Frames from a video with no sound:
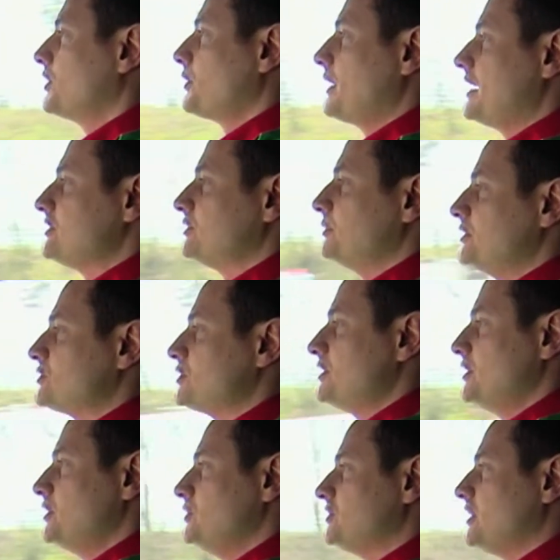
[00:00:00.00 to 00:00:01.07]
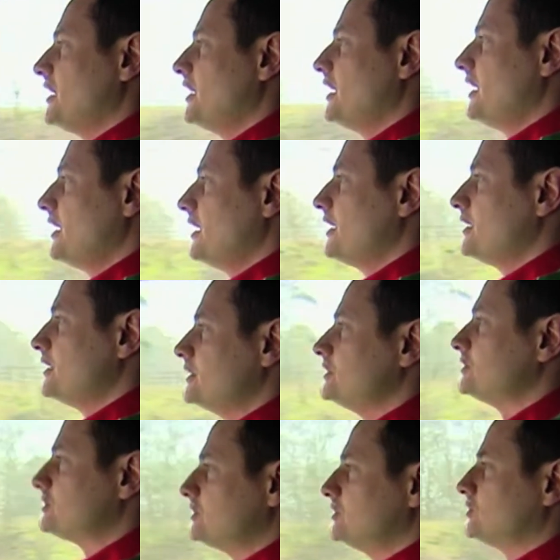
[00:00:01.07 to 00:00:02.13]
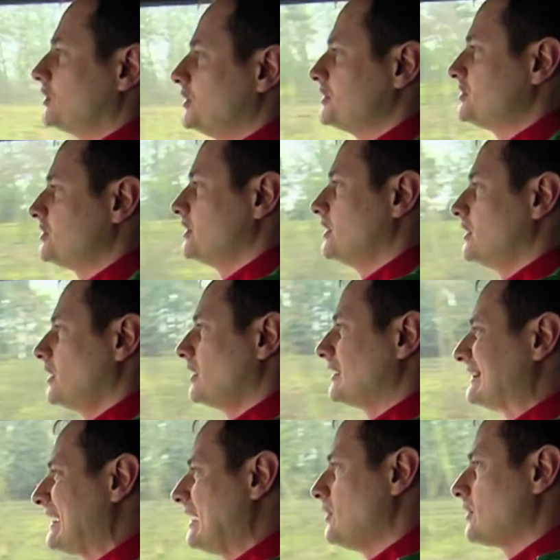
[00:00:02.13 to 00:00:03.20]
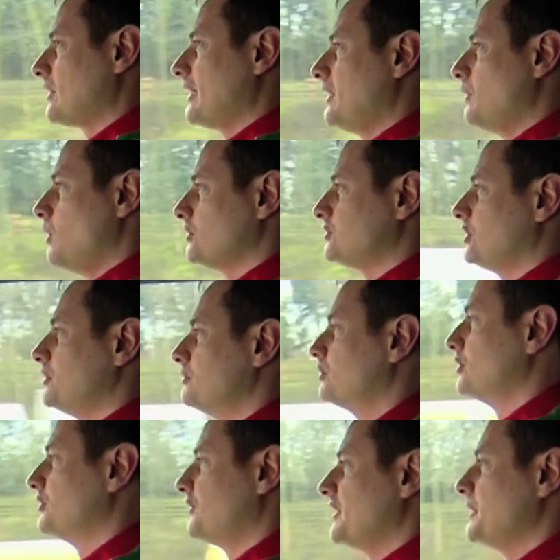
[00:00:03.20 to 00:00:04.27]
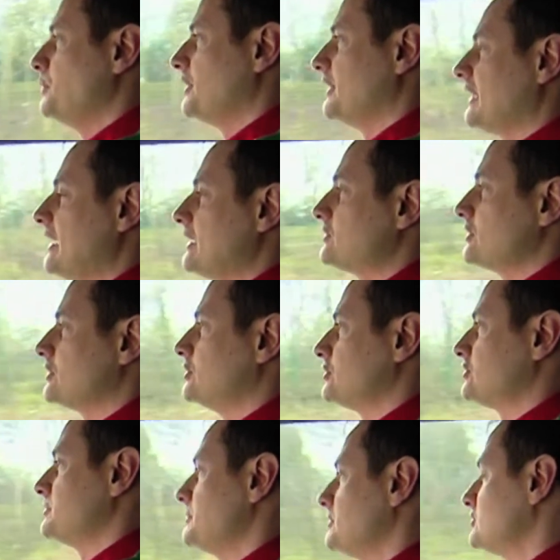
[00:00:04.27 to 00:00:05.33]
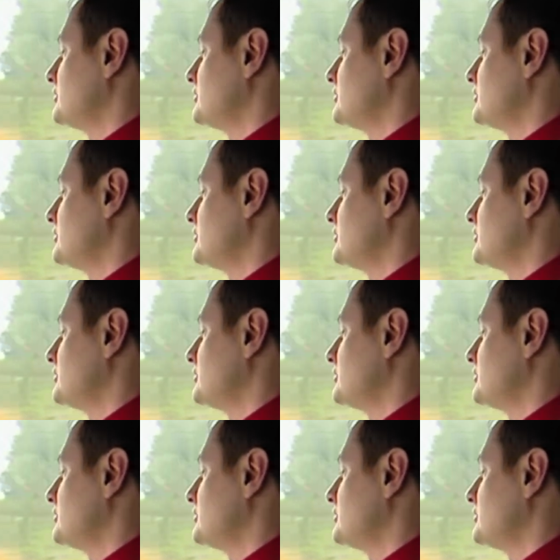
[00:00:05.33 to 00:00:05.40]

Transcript: of the ways in which we use it is trying to calculate at what time roughly we're going to get to the customer's